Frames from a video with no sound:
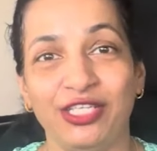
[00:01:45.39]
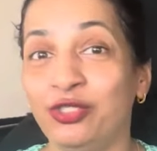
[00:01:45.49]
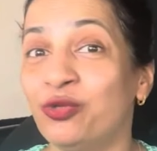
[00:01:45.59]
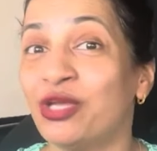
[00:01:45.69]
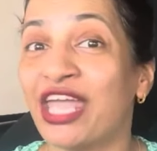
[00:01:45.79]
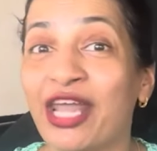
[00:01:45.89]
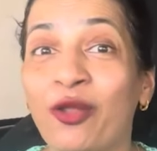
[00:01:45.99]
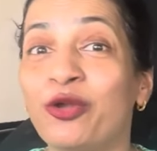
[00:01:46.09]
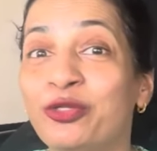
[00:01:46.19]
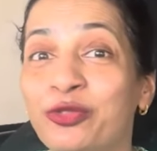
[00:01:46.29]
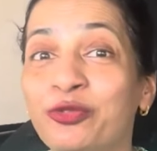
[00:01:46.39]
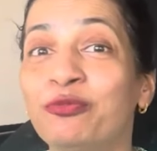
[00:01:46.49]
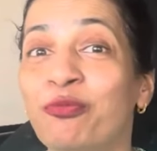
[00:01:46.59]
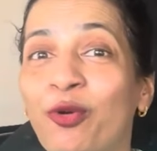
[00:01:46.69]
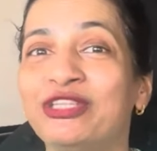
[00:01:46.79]
You cannot do
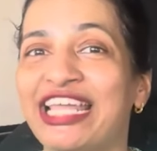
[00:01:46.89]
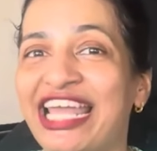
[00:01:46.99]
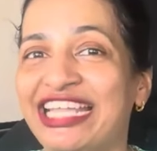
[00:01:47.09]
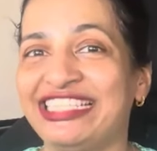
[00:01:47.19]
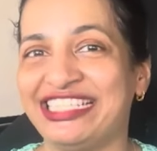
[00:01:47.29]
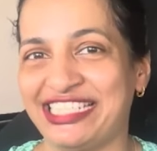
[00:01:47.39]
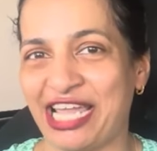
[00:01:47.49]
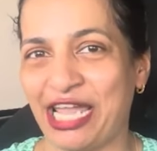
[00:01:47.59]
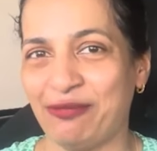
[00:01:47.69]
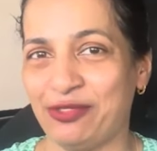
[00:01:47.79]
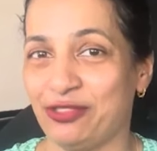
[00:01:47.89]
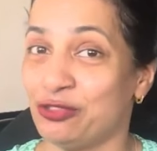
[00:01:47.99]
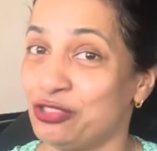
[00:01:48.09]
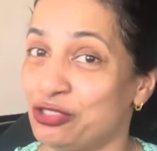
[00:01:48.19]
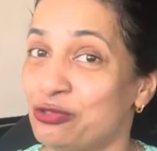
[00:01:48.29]
both at a time. So
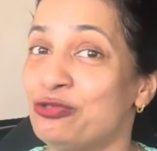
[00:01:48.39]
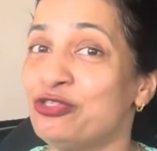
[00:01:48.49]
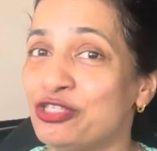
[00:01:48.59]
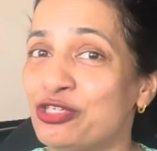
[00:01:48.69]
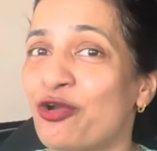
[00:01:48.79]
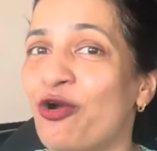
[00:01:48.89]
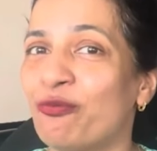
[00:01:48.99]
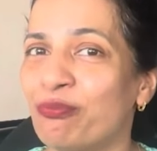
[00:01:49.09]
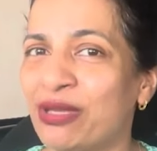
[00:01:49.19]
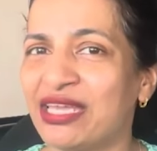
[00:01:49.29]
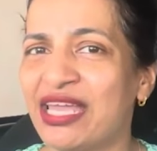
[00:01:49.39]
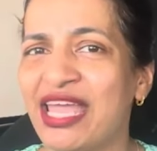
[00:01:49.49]
choose your pick.